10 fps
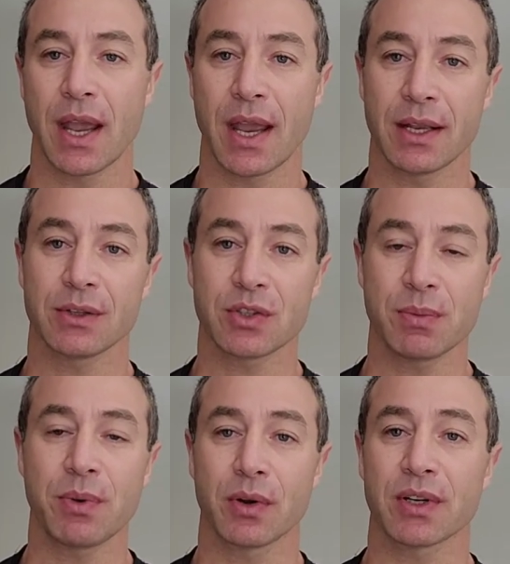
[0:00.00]
And to
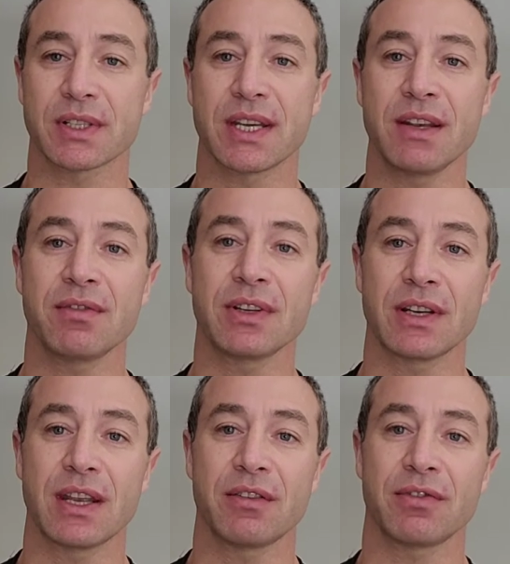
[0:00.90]
be honest,
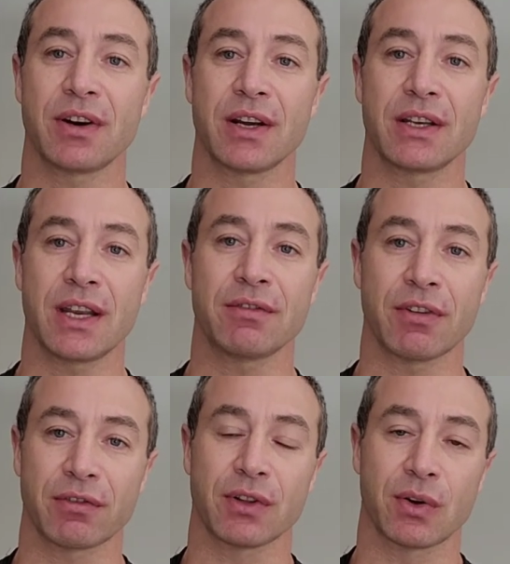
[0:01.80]
even if I
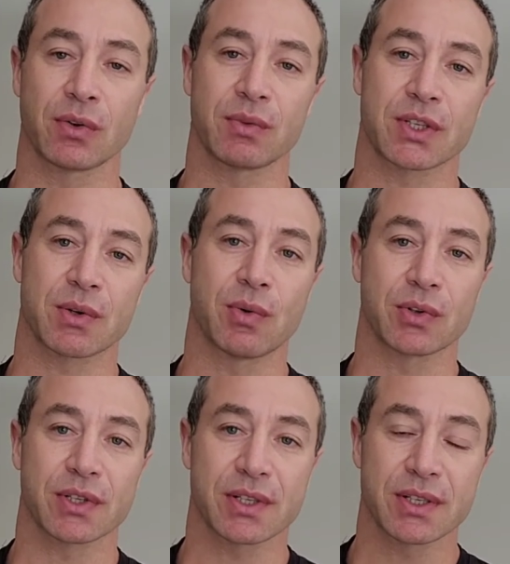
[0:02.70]
never flown with
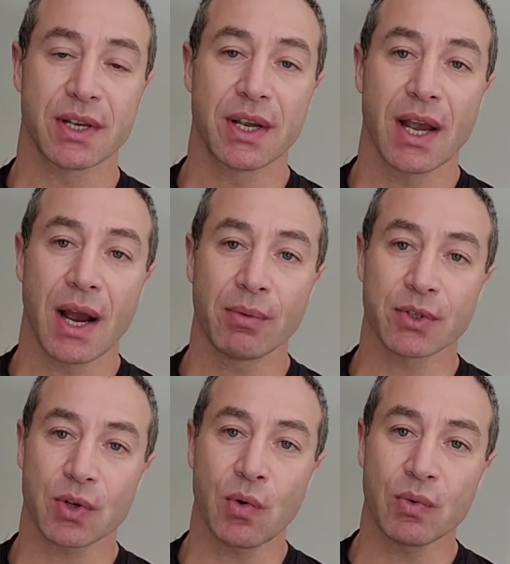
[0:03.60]
Qantas, I
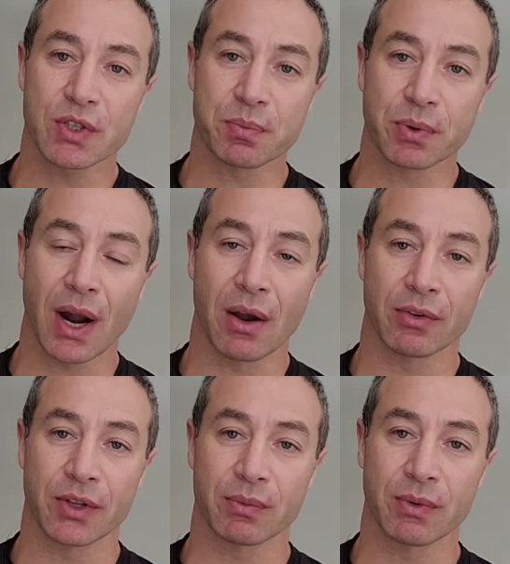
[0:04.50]
was always
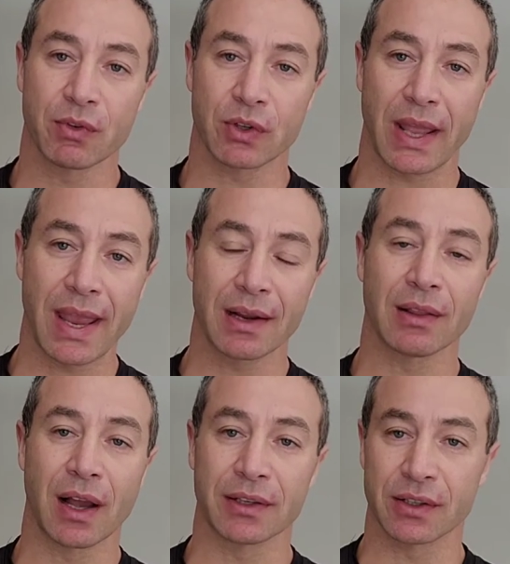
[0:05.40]
proud that we've got
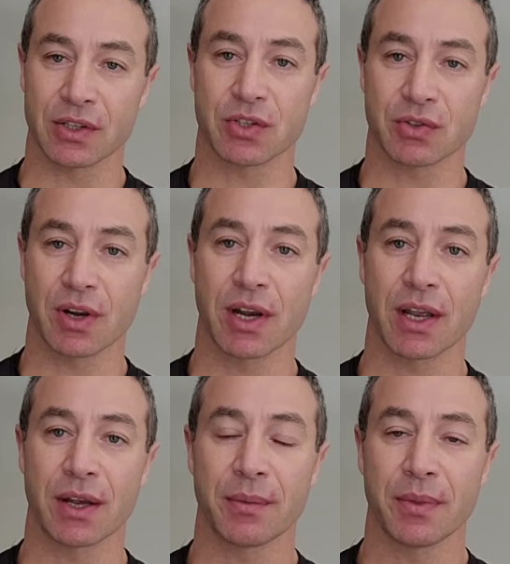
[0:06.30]
airline in
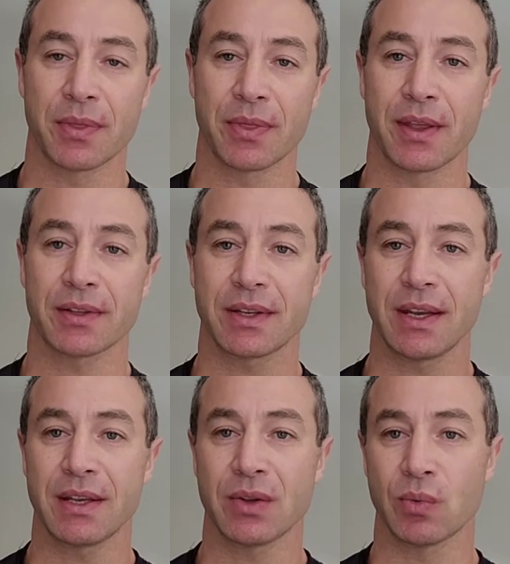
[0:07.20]
Australia that
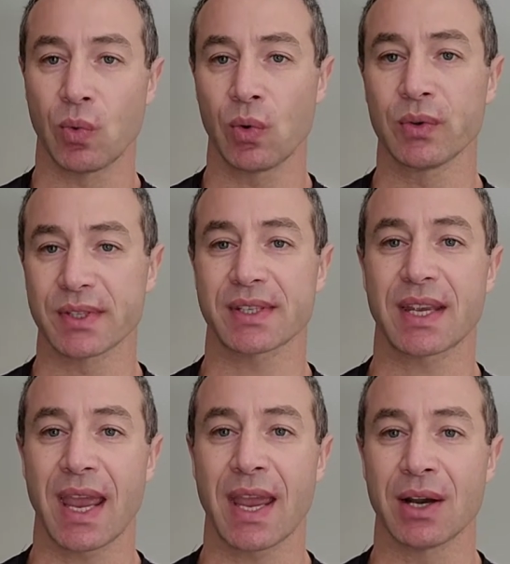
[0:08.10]
in a world
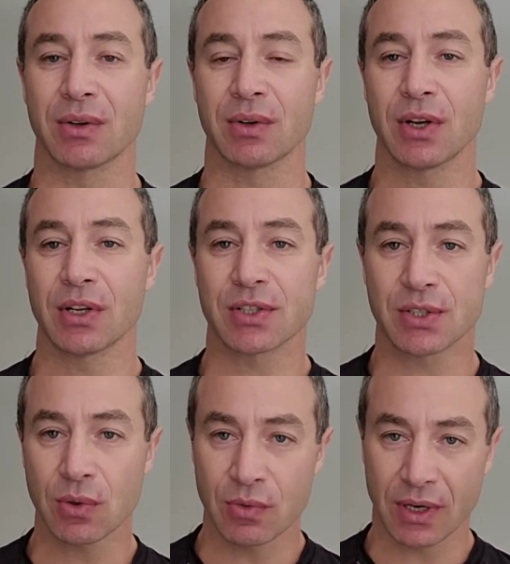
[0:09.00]
scale,
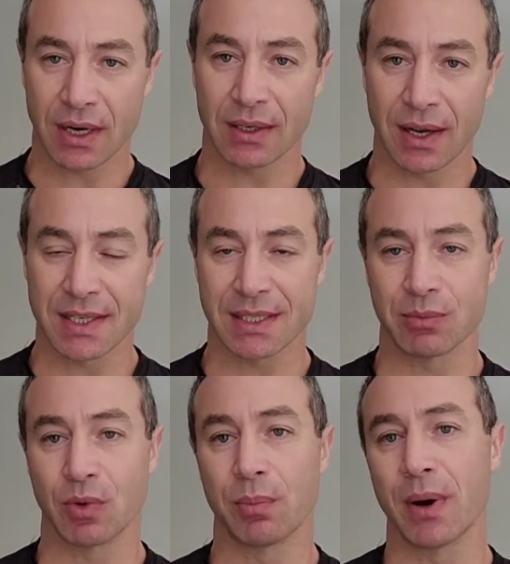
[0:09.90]
so
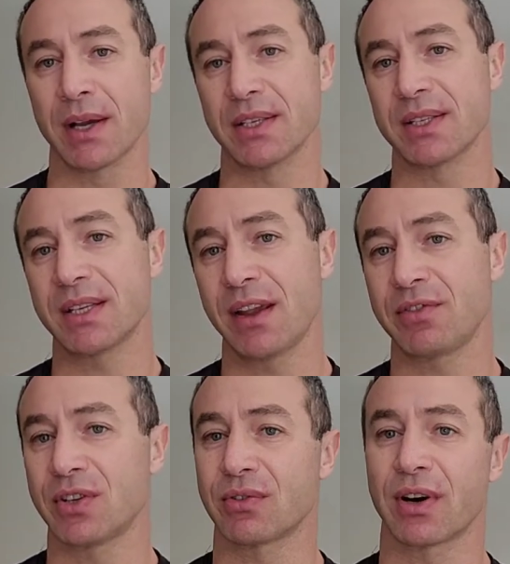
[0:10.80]
recognizable by a
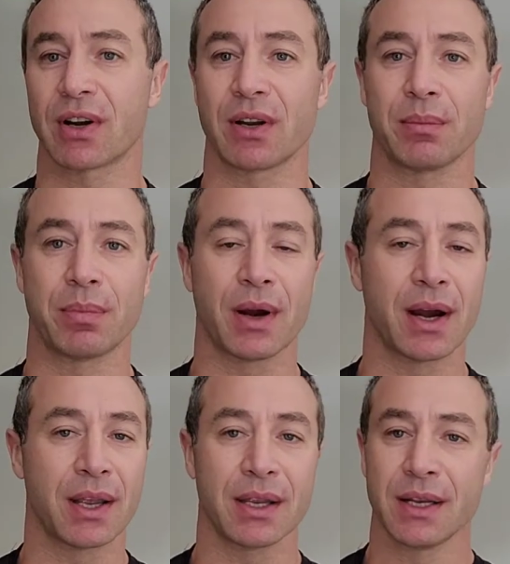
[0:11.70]
safety record,
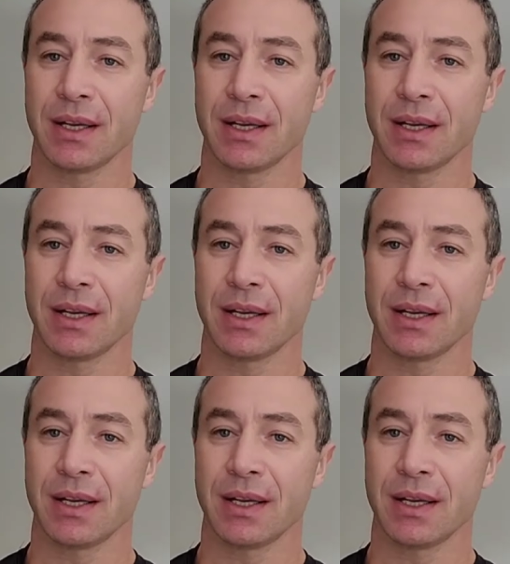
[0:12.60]
by